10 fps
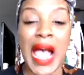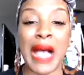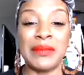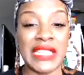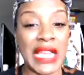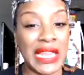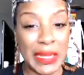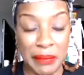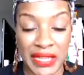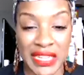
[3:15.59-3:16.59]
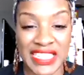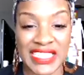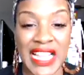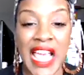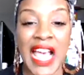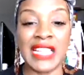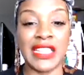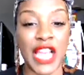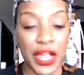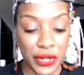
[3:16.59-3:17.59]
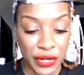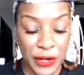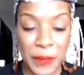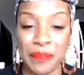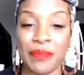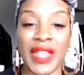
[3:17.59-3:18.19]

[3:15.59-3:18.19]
I'm saying it because as an editor,